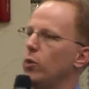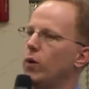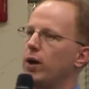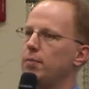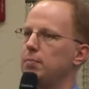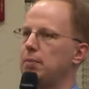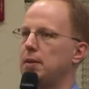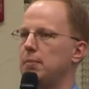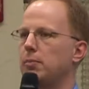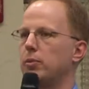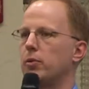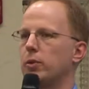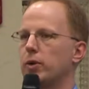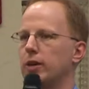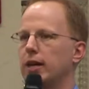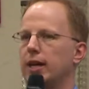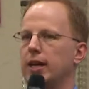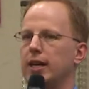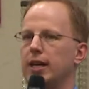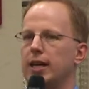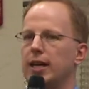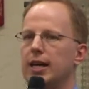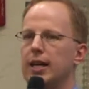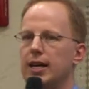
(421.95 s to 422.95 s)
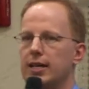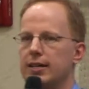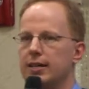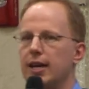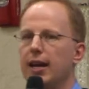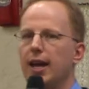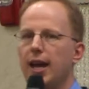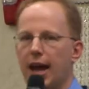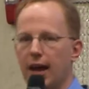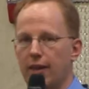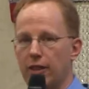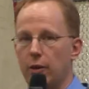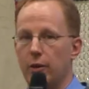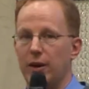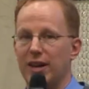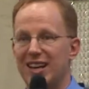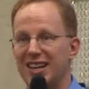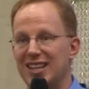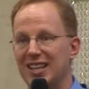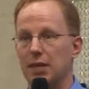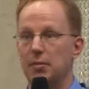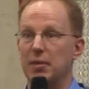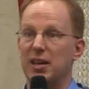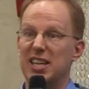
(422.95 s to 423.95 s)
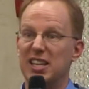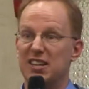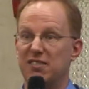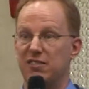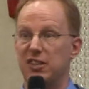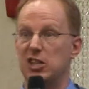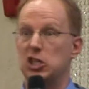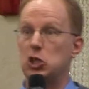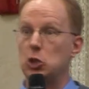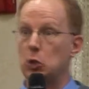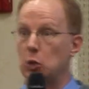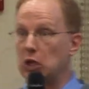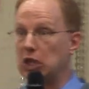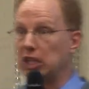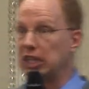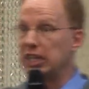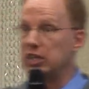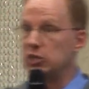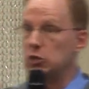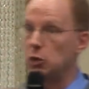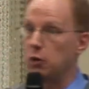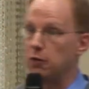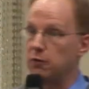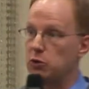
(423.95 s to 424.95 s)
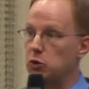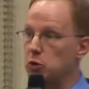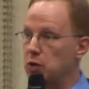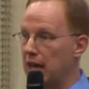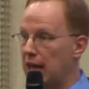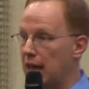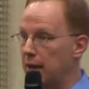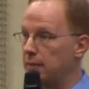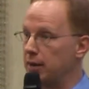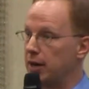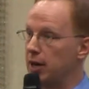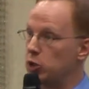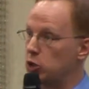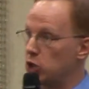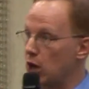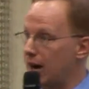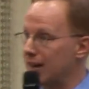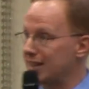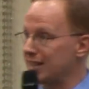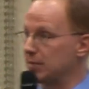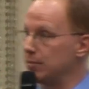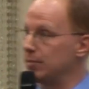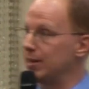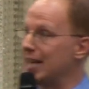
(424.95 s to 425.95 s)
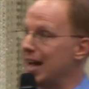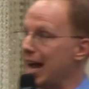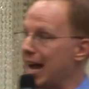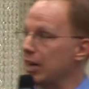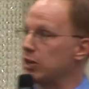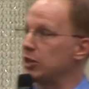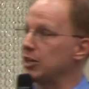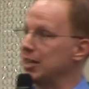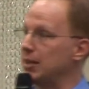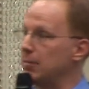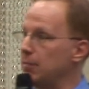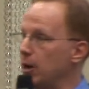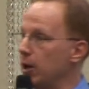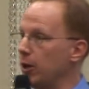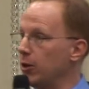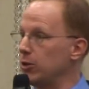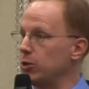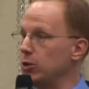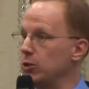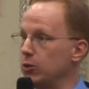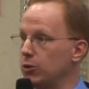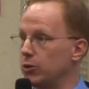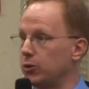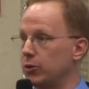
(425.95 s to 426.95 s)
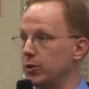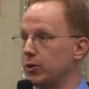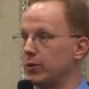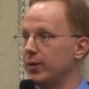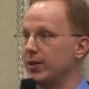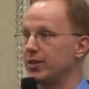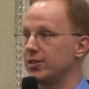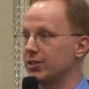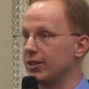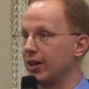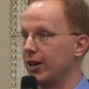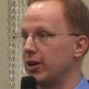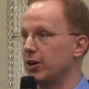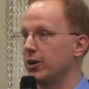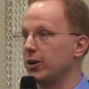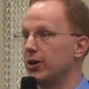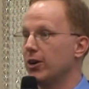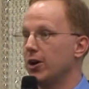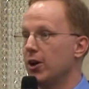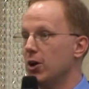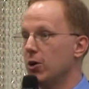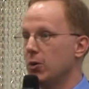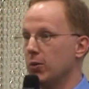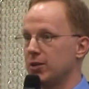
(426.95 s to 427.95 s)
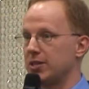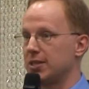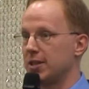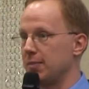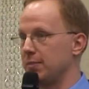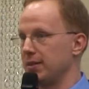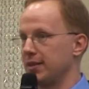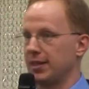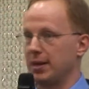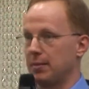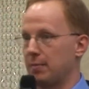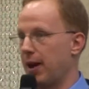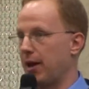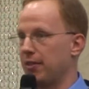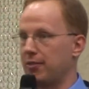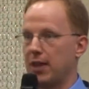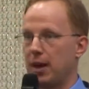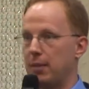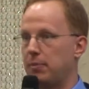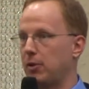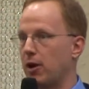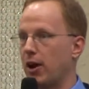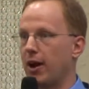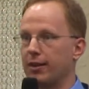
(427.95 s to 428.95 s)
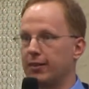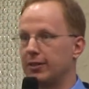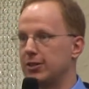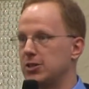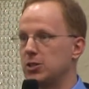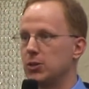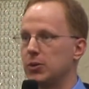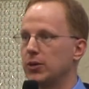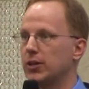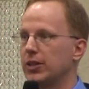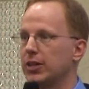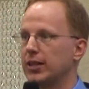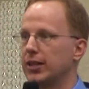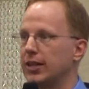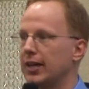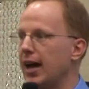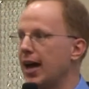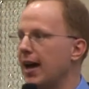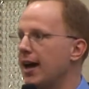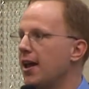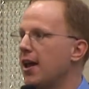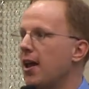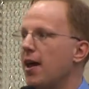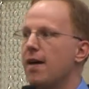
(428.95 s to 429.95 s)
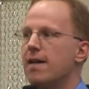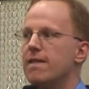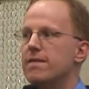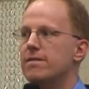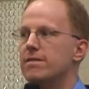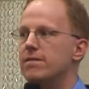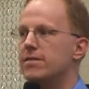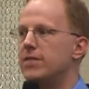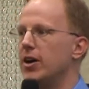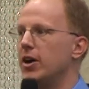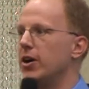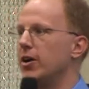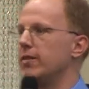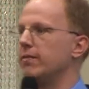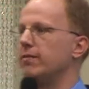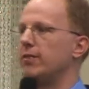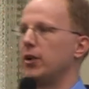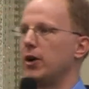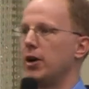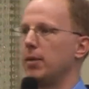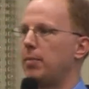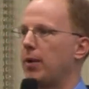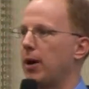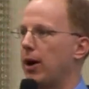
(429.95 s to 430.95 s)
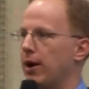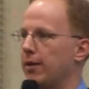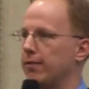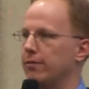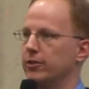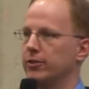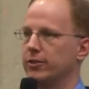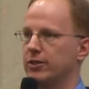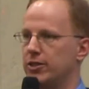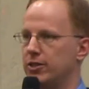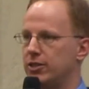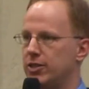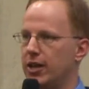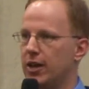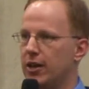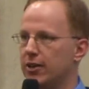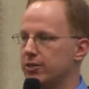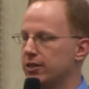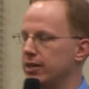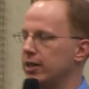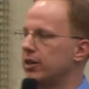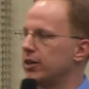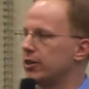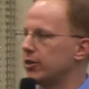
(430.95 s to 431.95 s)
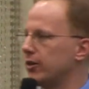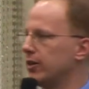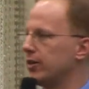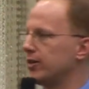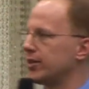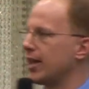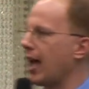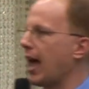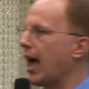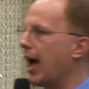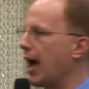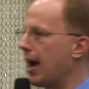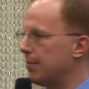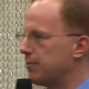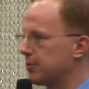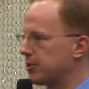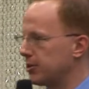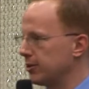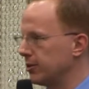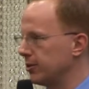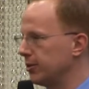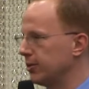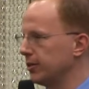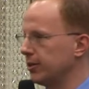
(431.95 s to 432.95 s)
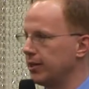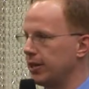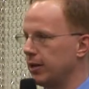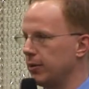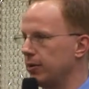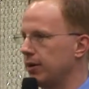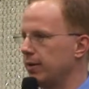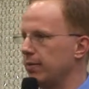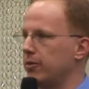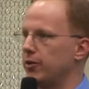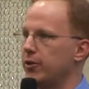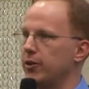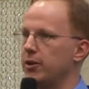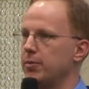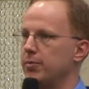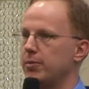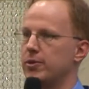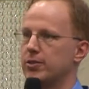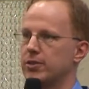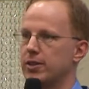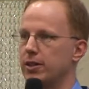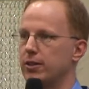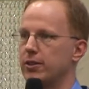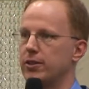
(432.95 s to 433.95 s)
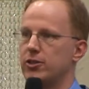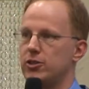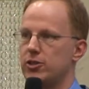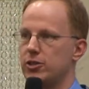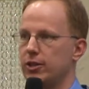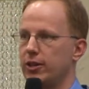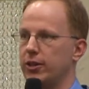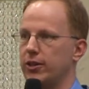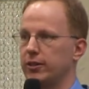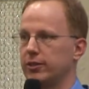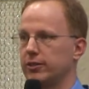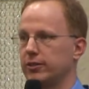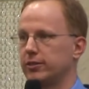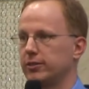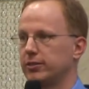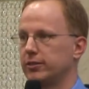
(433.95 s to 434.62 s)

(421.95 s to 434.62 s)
when people were getting hit. And they were hitting them individually. So if you came and you talked to me, I could email you 3 weeks later with something about that product that you were looking at. Very, very powerful. Did sales increase? Absolutely. They were up 30% this year.